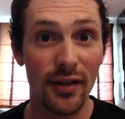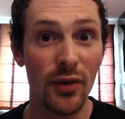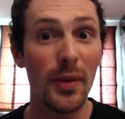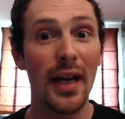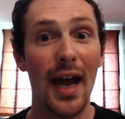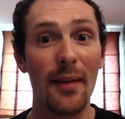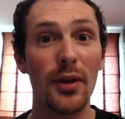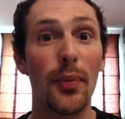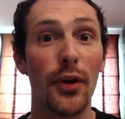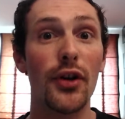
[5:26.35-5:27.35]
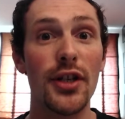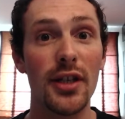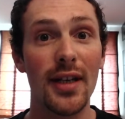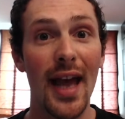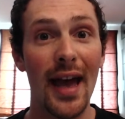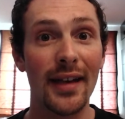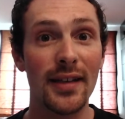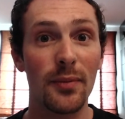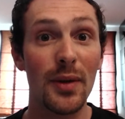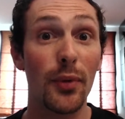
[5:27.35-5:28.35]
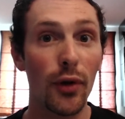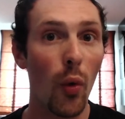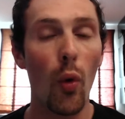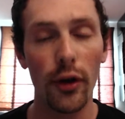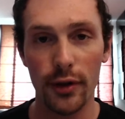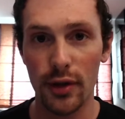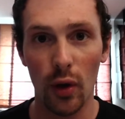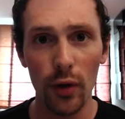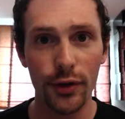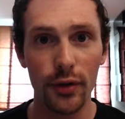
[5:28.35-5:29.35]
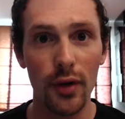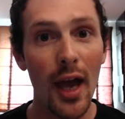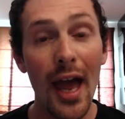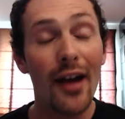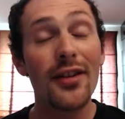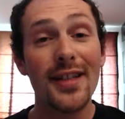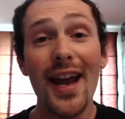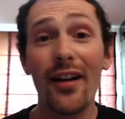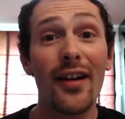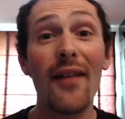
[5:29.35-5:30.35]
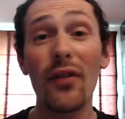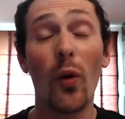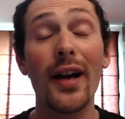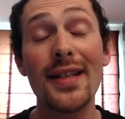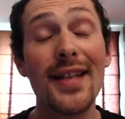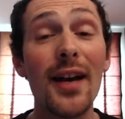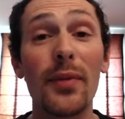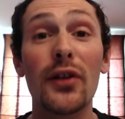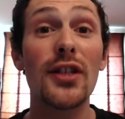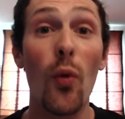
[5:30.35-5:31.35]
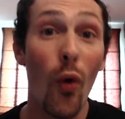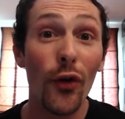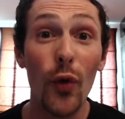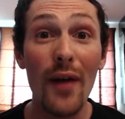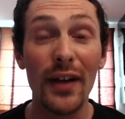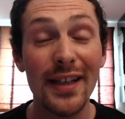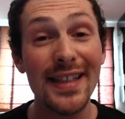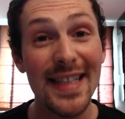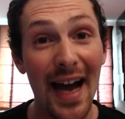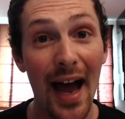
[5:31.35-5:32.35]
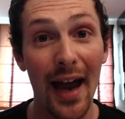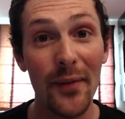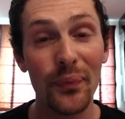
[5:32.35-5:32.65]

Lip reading: You become the person that people don't want to talk to, because there, everyone is there because they want to have a good time.